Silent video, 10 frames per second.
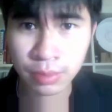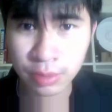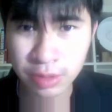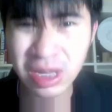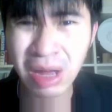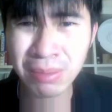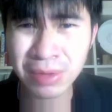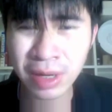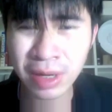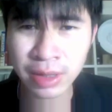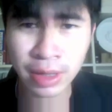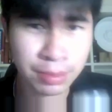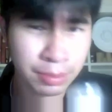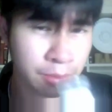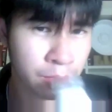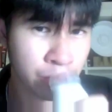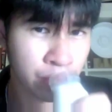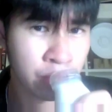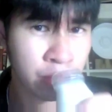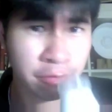Something like that.
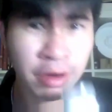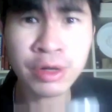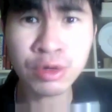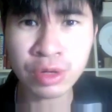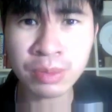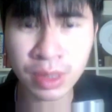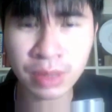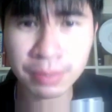Very creamy.